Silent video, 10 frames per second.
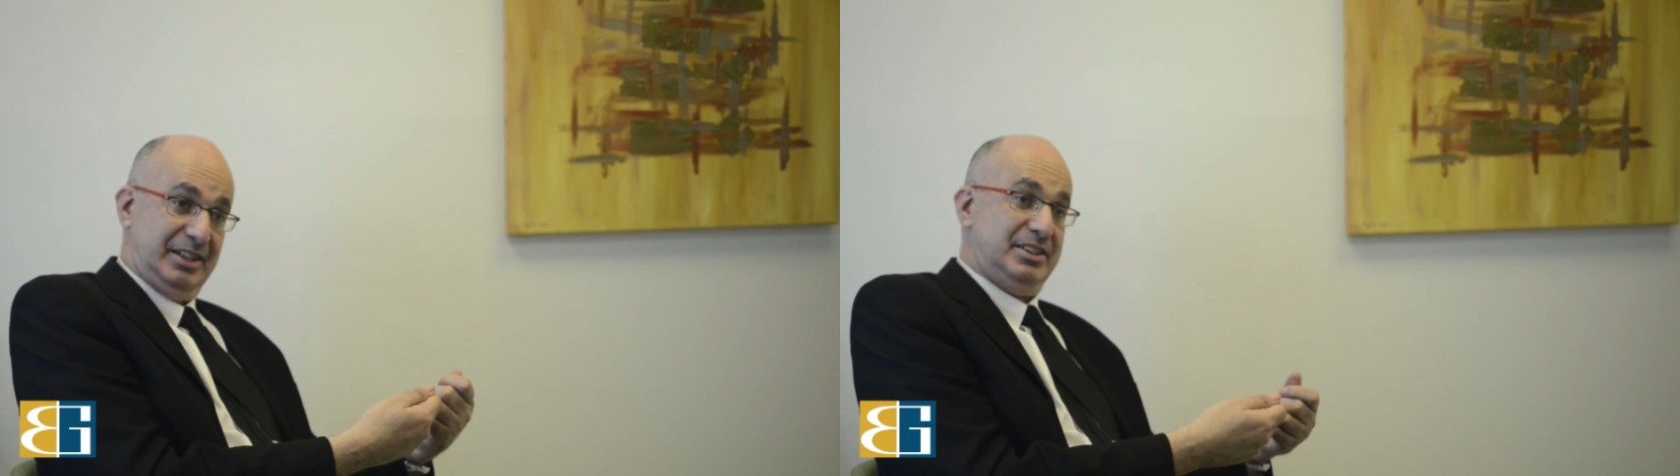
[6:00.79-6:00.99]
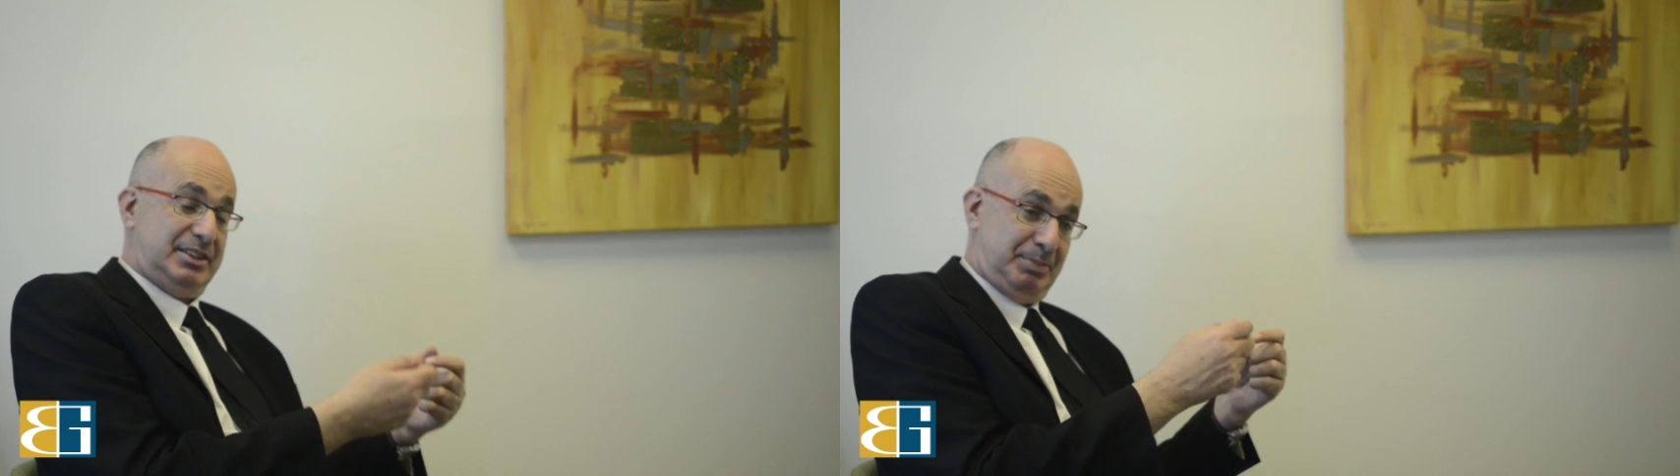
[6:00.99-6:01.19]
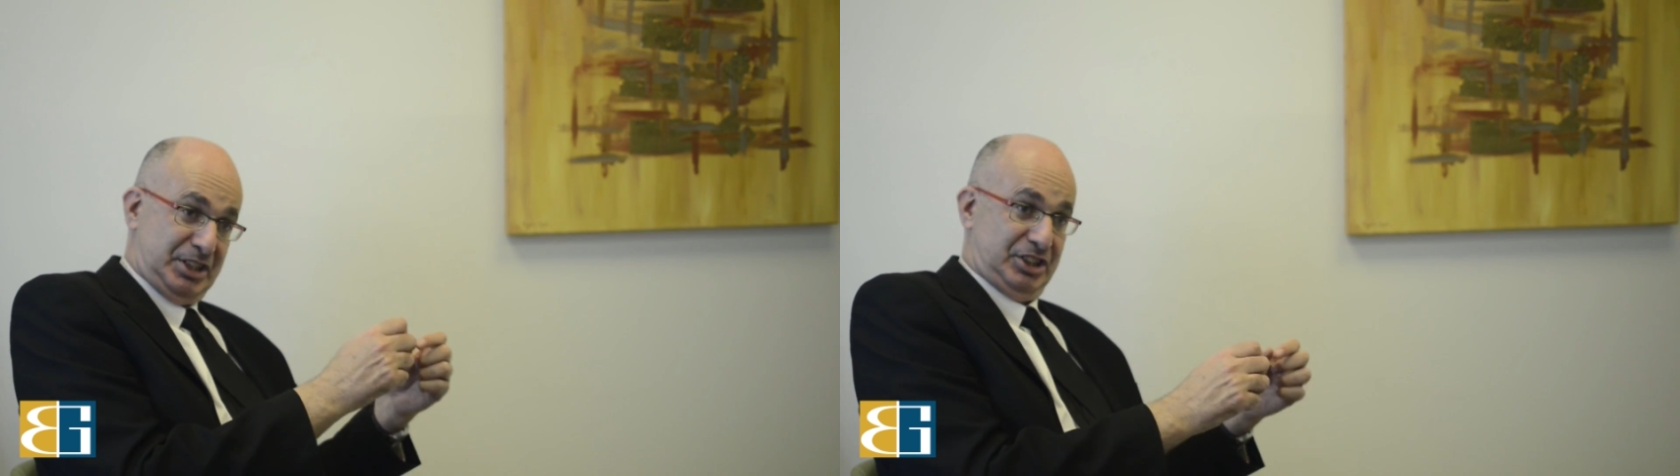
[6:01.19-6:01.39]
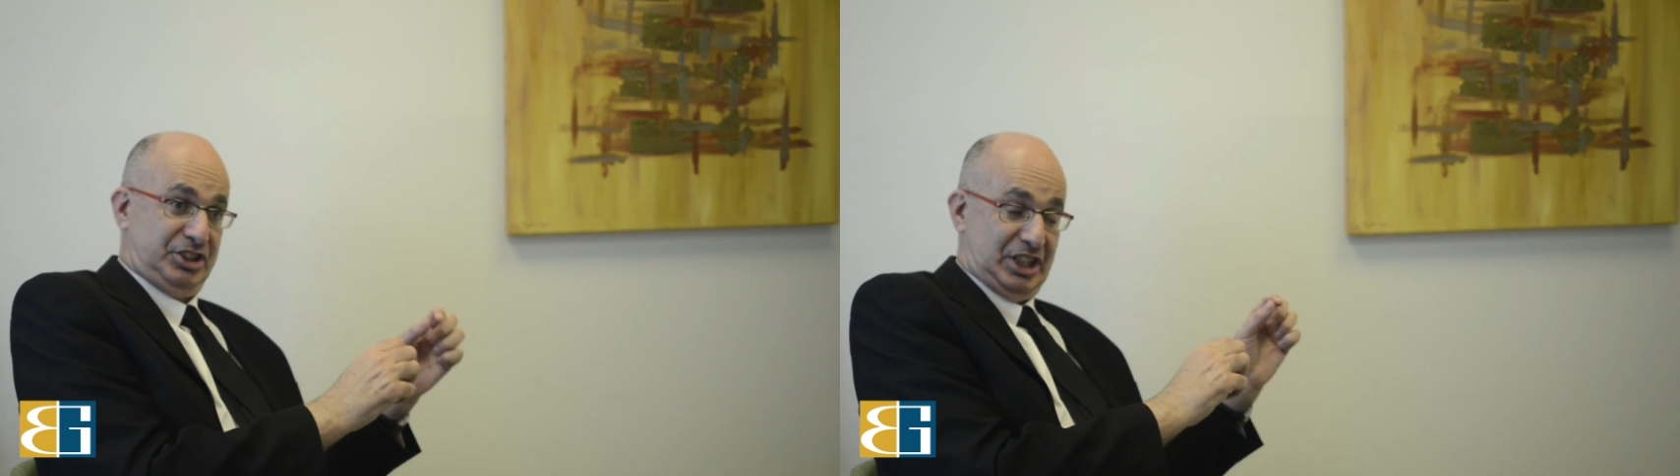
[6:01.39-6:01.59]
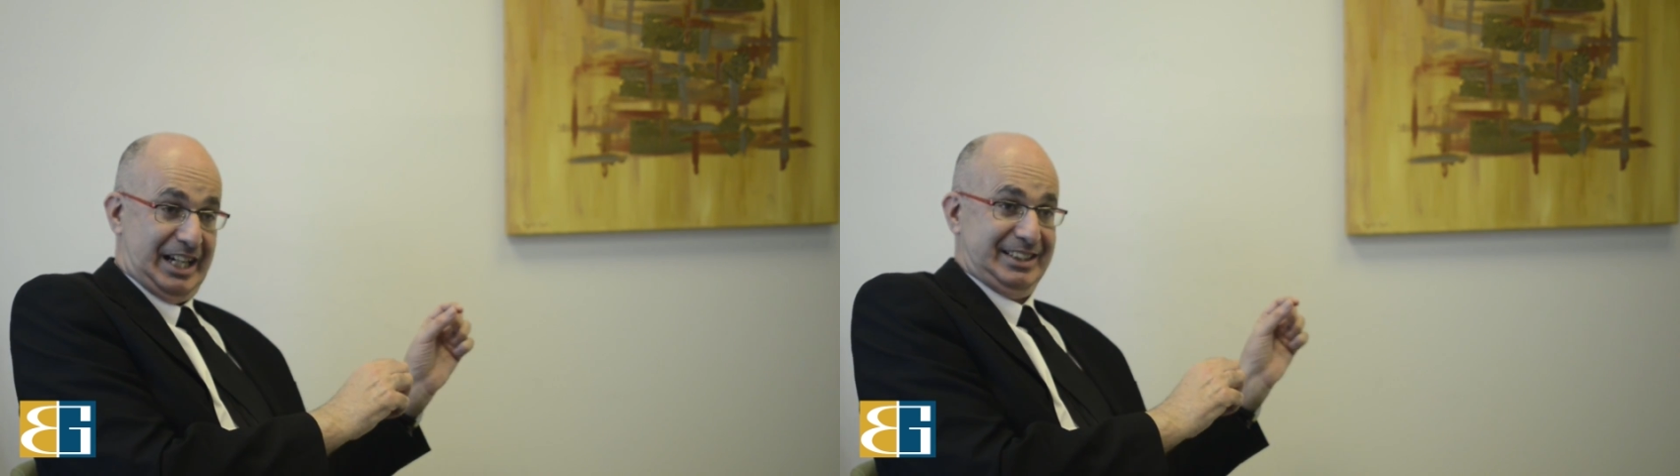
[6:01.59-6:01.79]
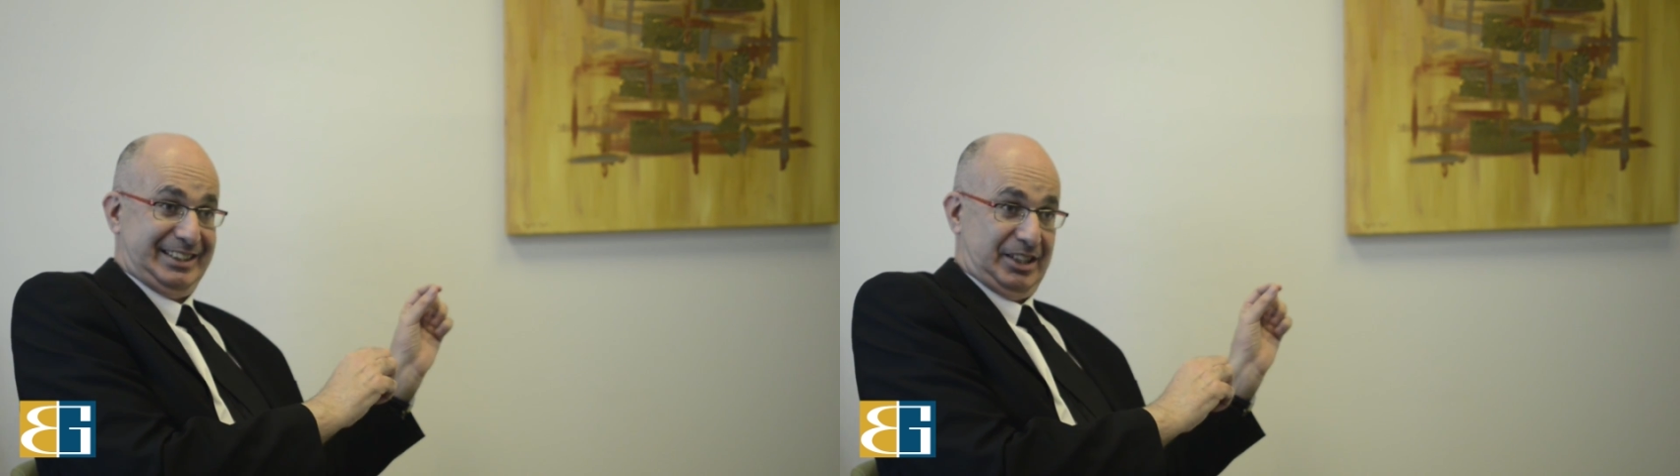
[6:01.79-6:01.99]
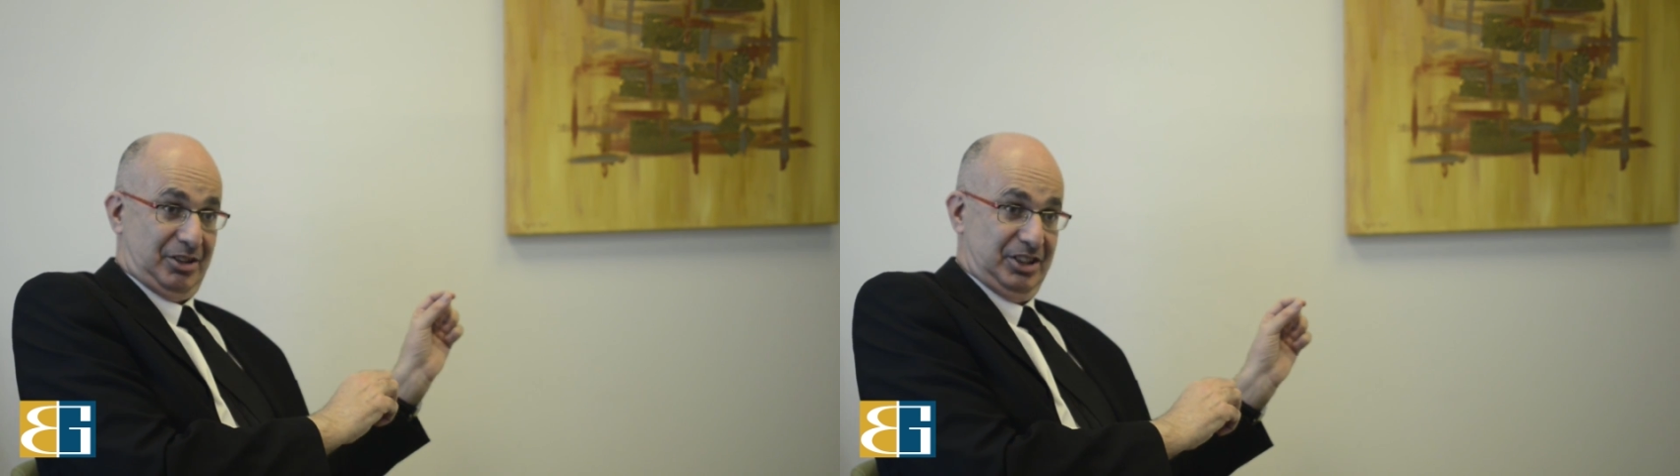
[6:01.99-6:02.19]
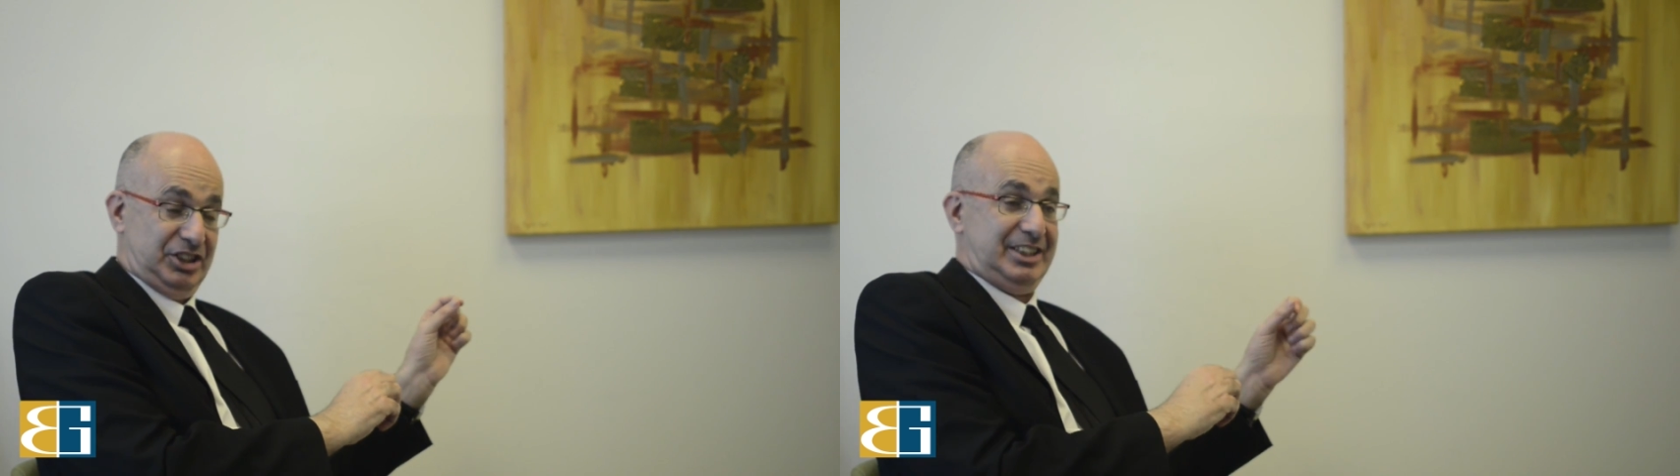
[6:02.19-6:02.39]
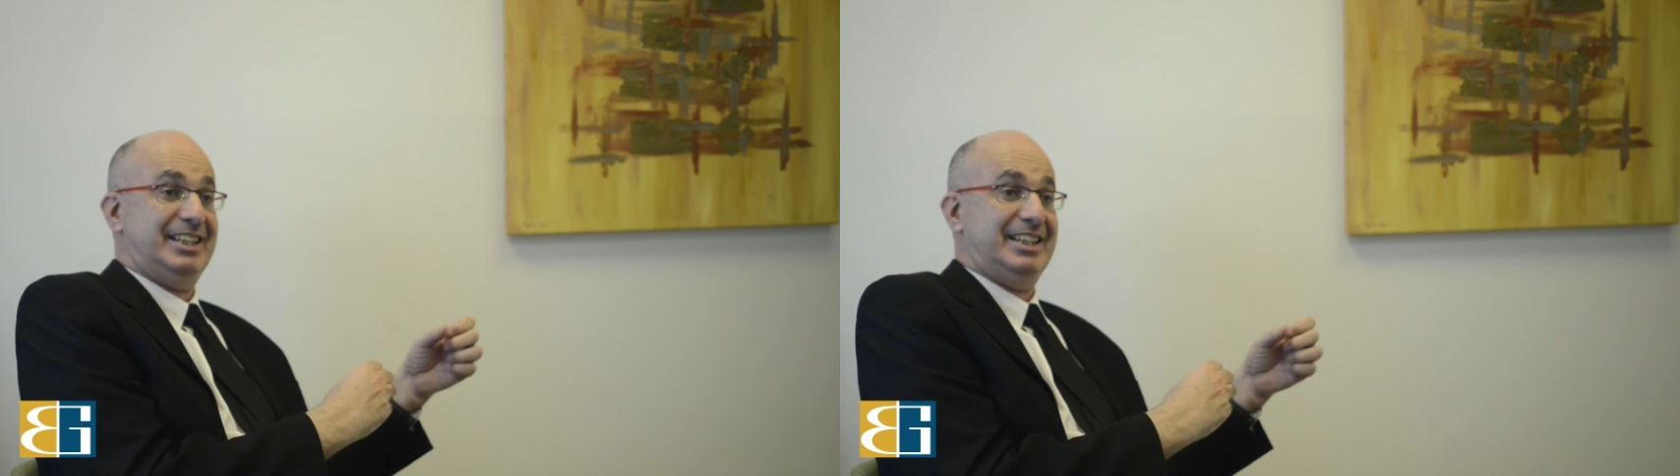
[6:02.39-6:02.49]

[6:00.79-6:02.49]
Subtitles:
special child psychologists,